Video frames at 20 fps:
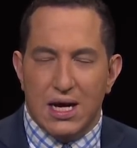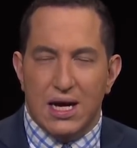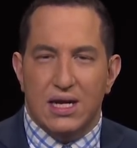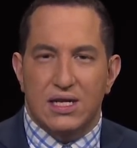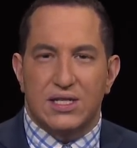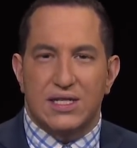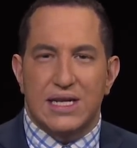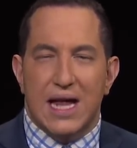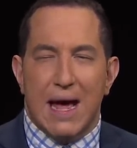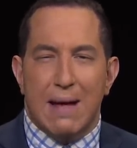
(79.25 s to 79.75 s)

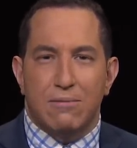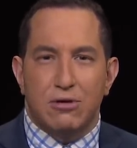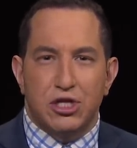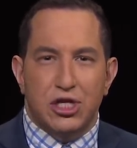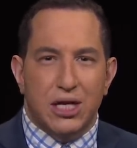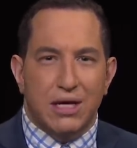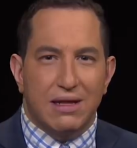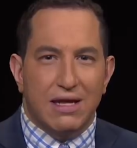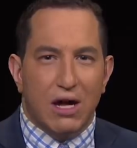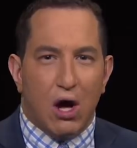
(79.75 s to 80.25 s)

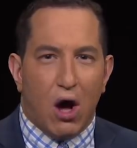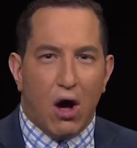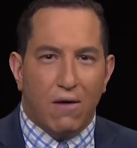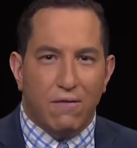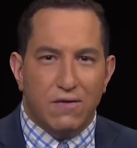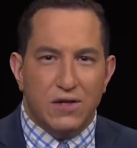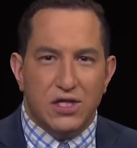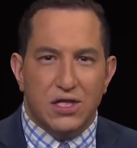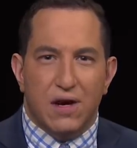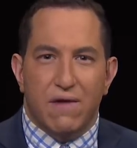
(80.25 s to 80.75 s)
establishing the
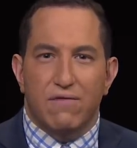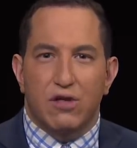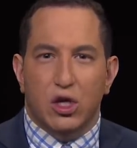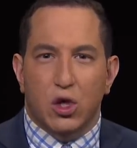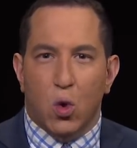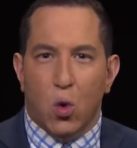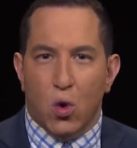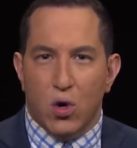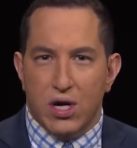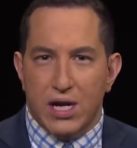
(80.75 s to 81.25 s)
Office of the
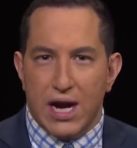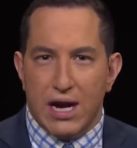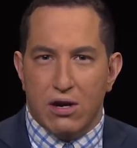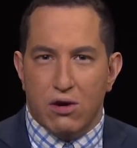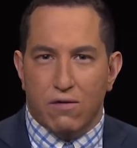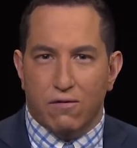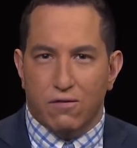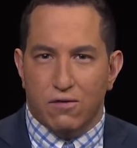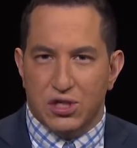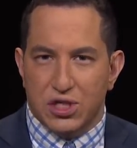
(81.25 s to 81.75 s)

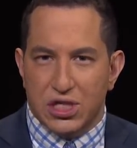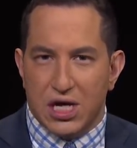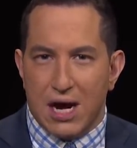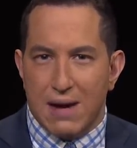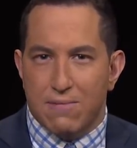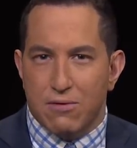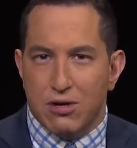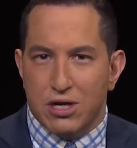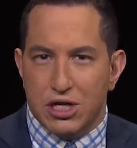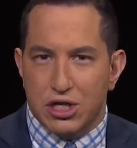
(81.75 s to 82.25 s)
Coordinator for
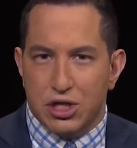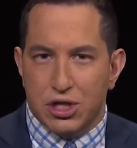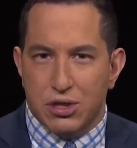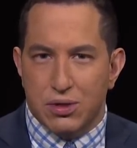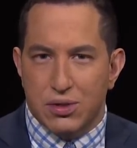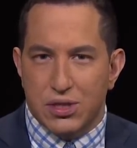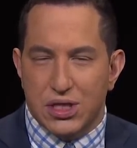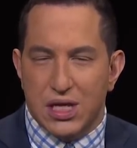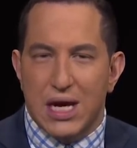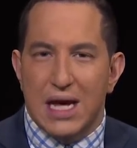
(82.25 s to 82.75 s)
Cyber
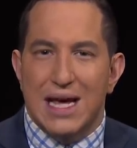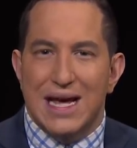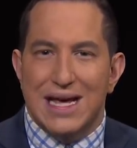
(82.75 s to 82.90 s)
Issues,